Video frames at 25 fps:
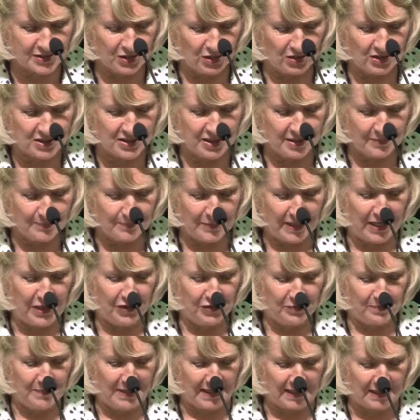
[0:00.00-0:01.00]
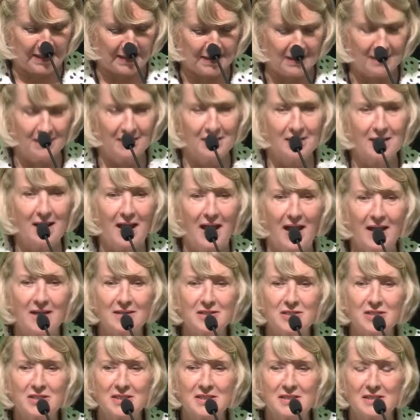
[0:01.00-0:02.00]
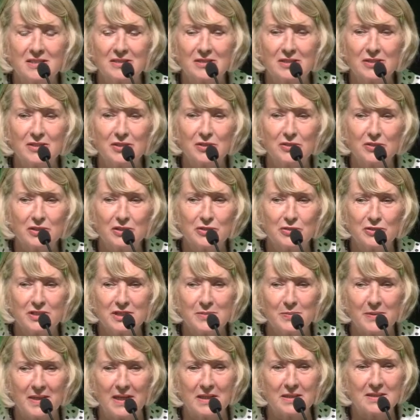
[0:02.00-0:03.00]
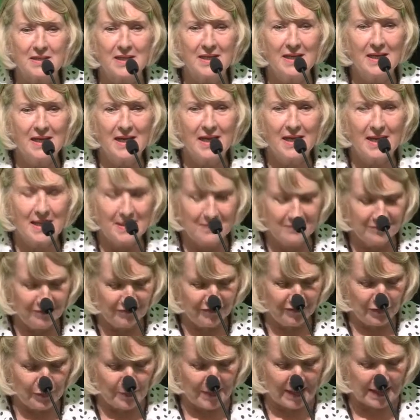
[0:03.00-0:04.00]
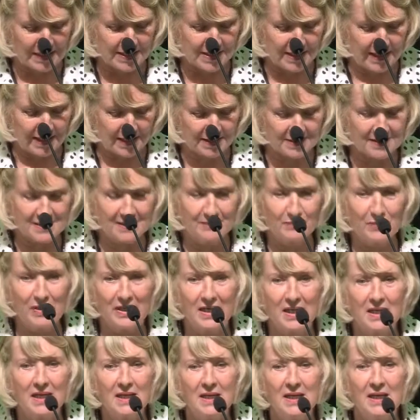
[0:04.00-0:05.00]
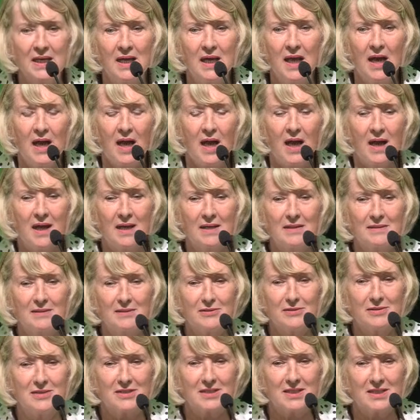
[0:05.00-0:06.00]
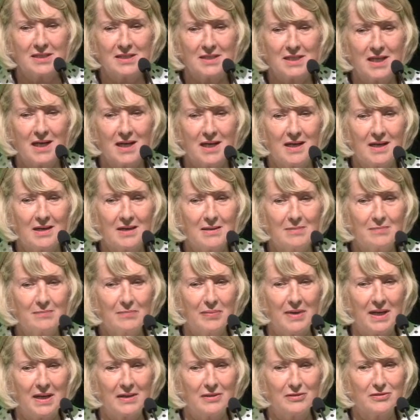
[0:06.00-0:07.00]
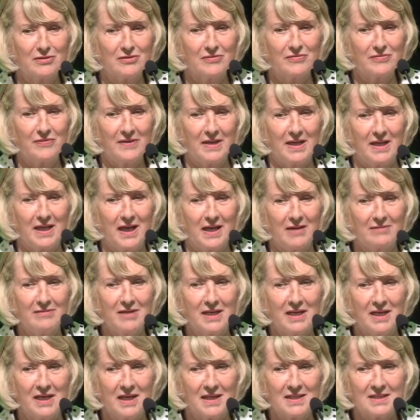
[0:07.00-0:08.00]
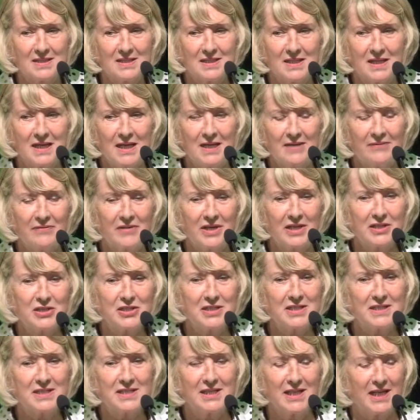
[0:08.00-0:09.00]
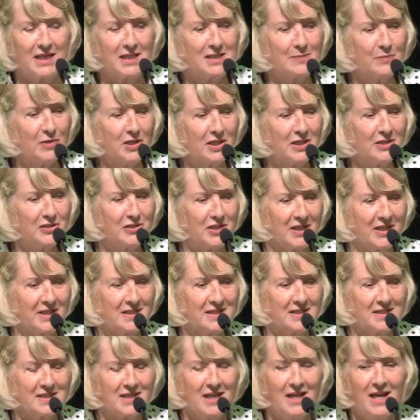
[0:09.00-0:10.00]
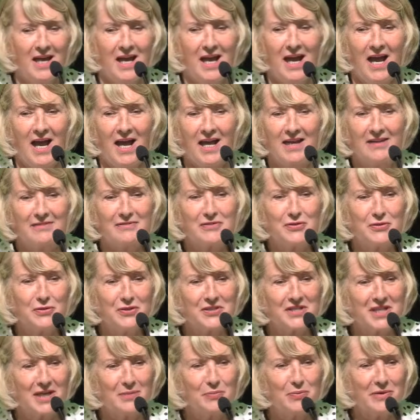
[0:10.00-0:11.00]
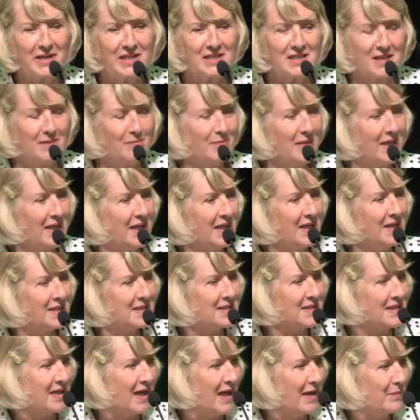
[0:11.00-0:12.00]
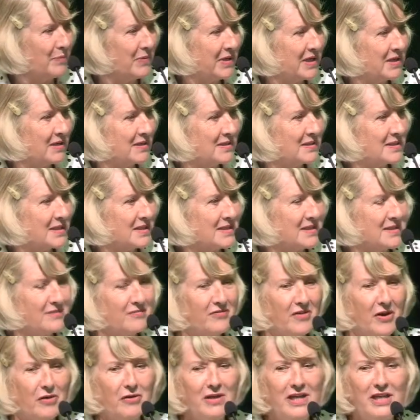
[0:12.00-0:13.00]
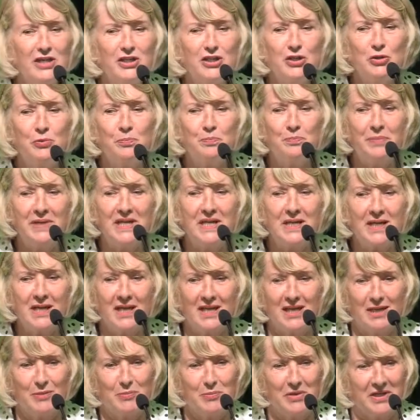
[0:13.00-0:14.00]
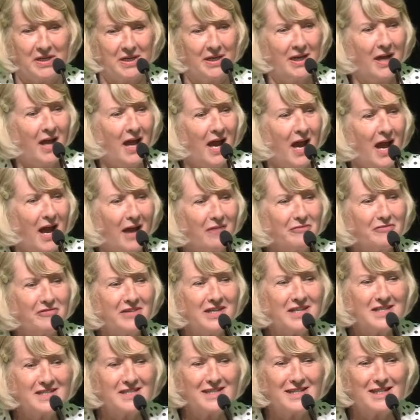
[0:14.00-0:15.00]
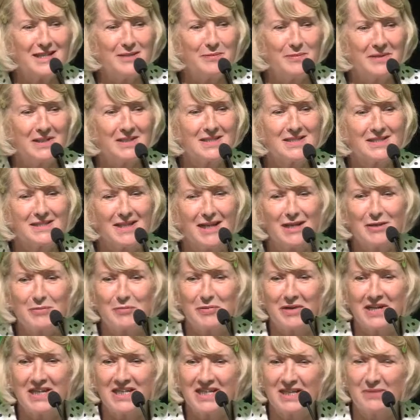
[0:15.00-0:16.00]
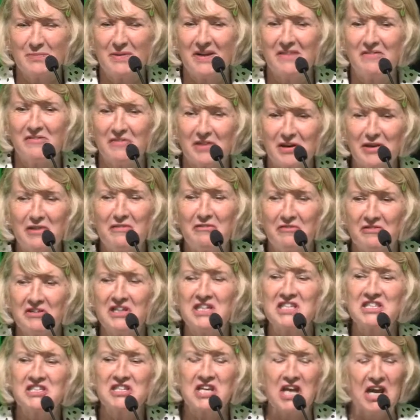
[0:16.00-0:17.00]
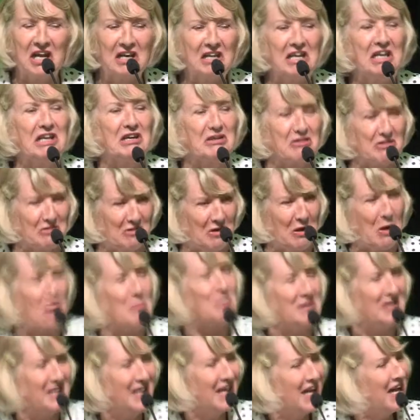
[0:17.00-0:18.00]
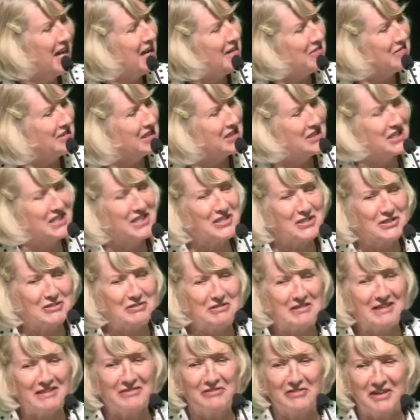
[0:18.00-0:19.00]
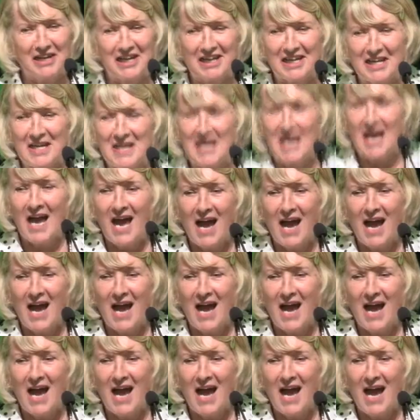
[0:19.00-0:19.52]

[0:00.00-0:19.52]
Dr. Beth Mantle, and she's going to talk to us about informatics. And when I looked at her biography, I realized that she's an entomologist. And of course, I pricked up my ears there because as a very new beekeeper, I've recently been celebrating my very first honey crop, which is terrific.